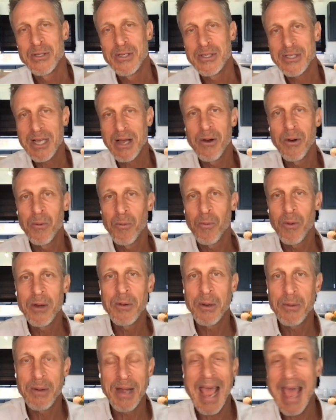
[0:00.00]
So it's got a
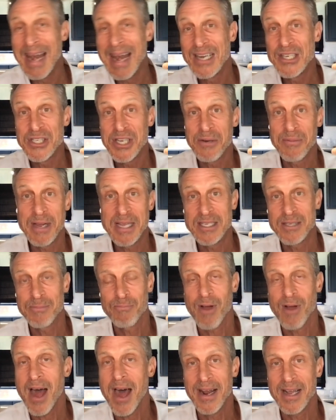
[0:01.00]
win-win-win, and it
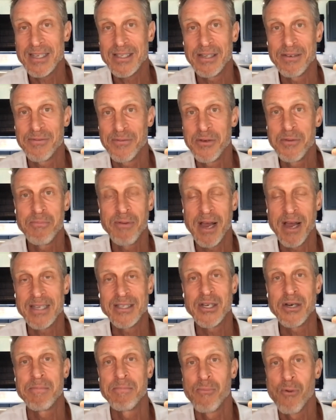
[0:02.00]
generates products and food
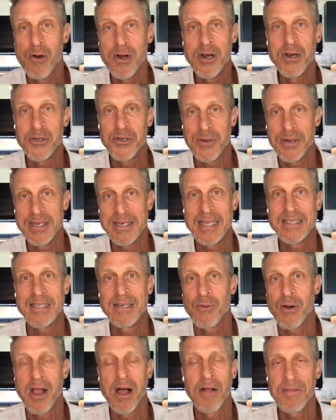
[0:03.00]
products that are more nutrient
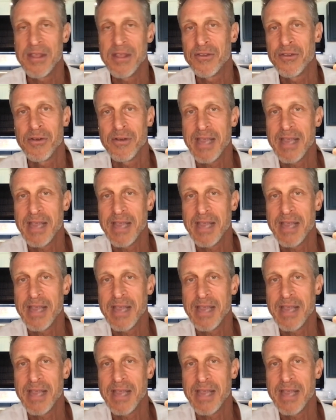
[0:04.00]
dense and more healthy.